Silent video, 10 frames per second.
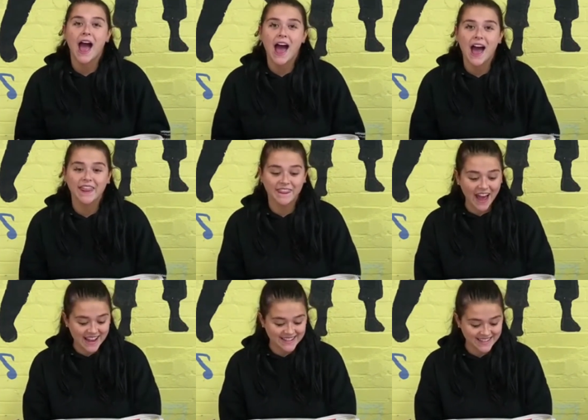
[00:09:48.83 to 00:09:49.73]
And
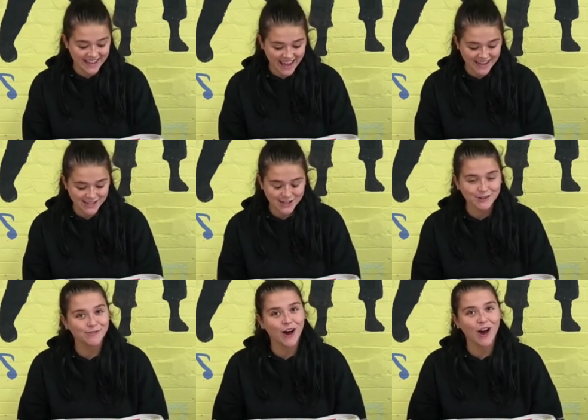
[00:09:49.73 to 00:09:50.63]
that is the end
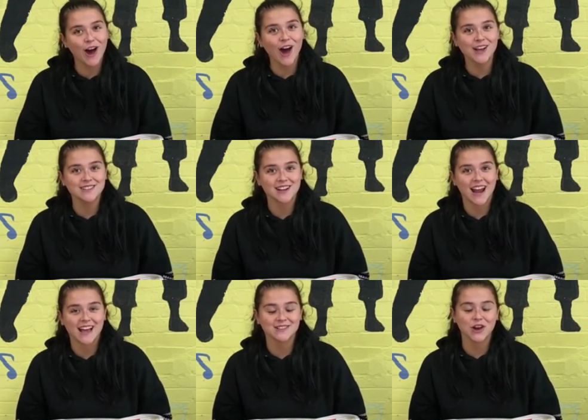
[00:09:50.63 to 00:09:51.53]
of our arts
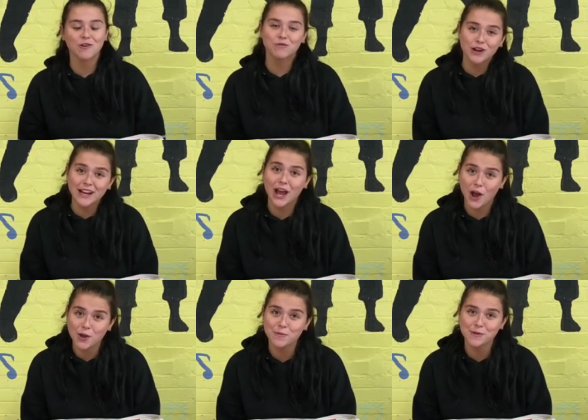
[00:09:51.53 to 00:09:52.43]
class. I really
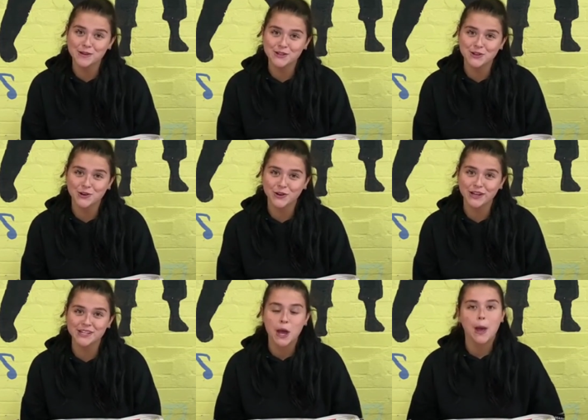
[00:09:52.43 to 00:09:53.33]
hope you
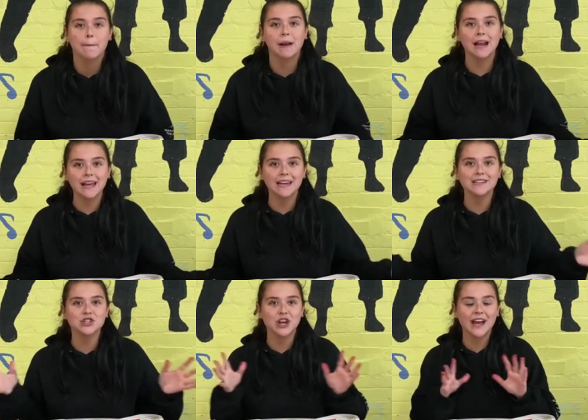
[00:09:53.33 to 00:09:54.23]
enjoyed.
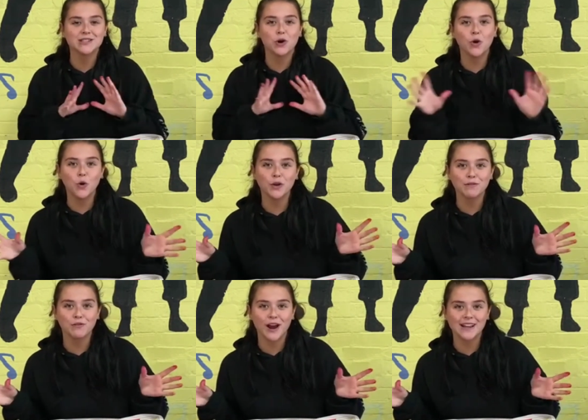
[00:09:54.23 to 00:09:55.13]
Please share to all
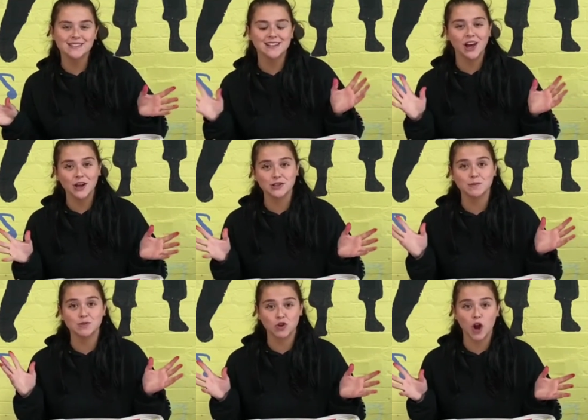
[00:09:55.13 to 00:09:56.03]
your friends, like,
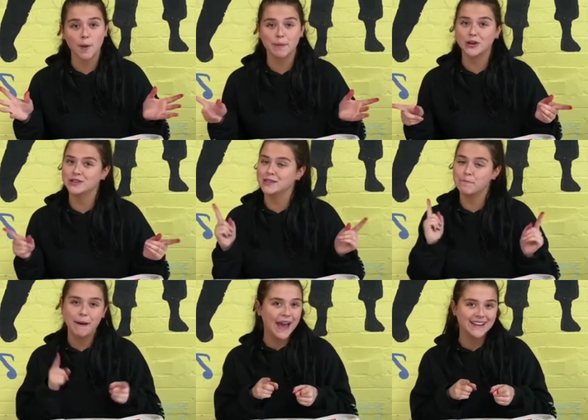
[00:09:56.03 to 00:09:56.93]
subscribe, because the
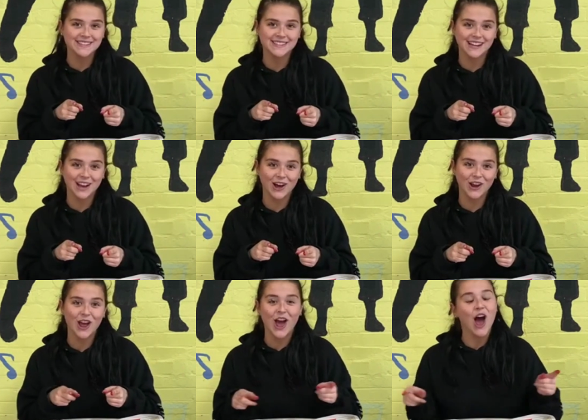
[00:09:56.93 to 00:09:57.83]
bet is still
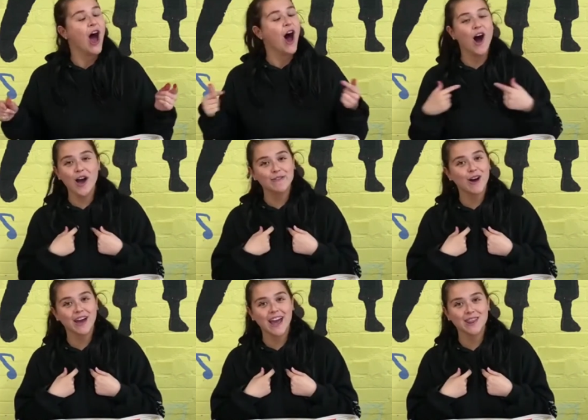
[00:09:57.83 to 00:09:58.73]
on. I've
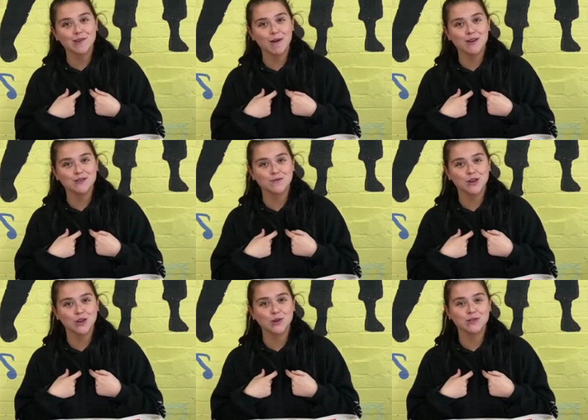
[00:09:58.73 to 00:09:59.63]
got to get the most
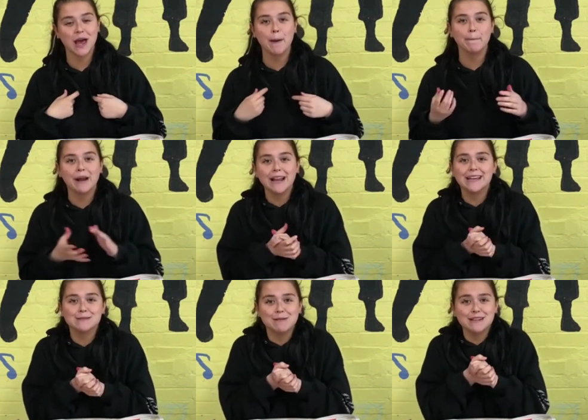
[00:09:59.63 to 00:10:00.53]
views, and
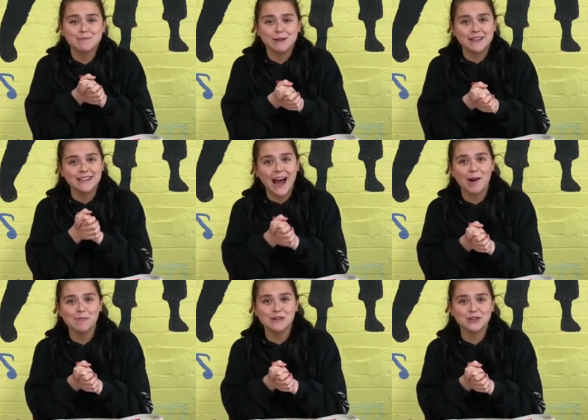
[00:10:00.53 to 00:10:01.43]
please, please, please
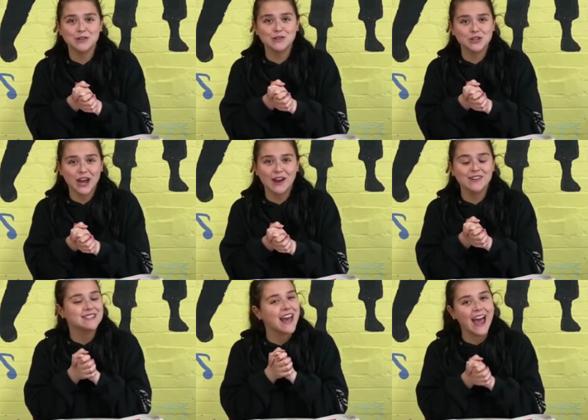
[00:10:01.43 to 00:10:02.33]
help me to share
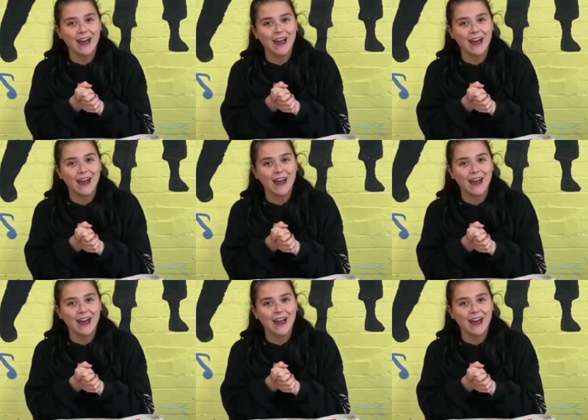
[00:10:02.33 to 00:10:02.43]
it to